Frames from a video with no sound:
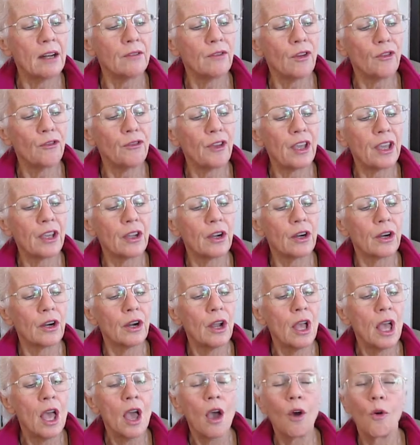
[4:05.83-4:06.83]
of a
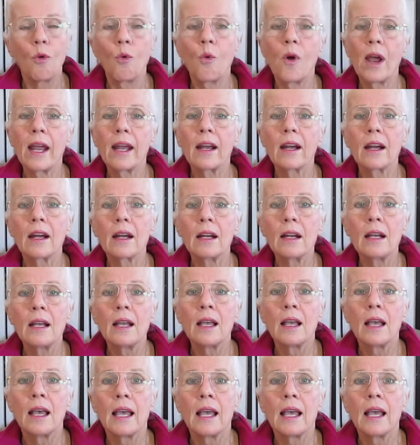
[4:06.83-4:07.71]
finger where